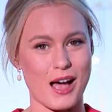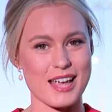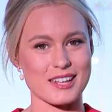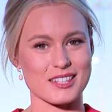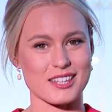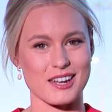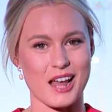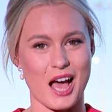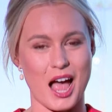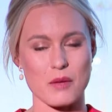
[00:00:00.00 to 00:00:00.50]
by
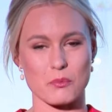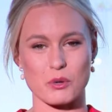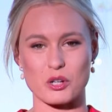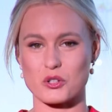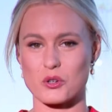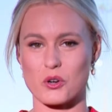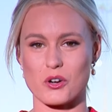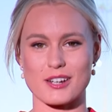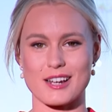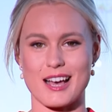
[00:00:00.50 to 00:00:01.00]
tonight,
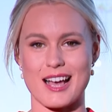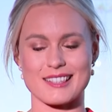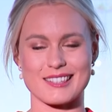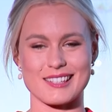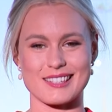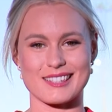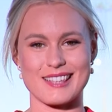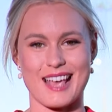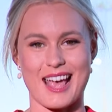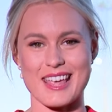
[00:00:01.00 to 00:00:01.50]
which
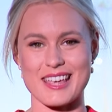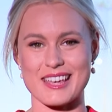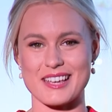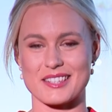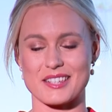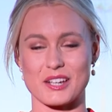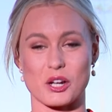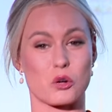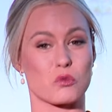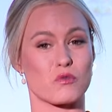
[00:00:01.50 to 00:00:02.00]
organisers say
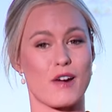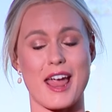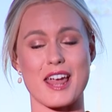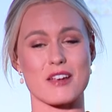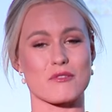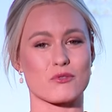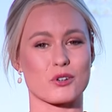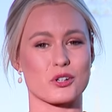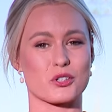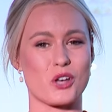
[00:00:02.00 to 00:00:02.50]
is a
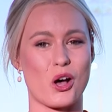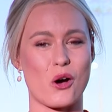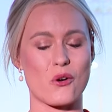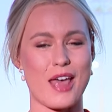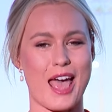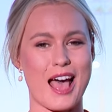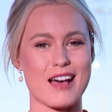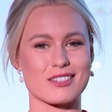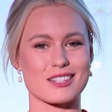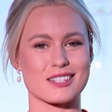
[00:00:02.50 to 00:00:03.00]
great
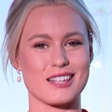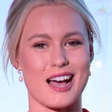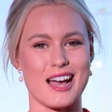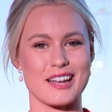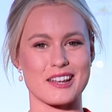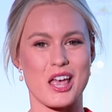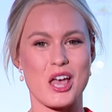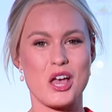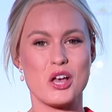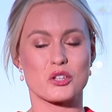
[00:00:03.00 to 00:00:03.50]
result
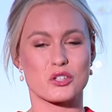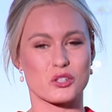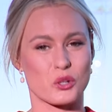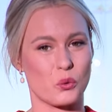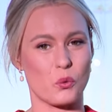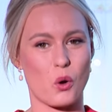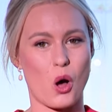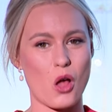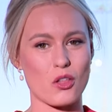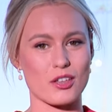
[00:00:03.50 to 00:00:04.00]
outside
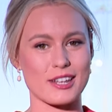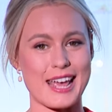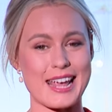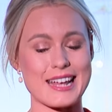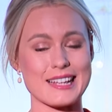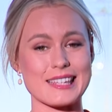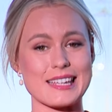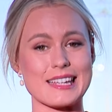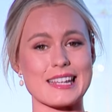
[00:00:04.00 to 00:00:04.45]
school holidays.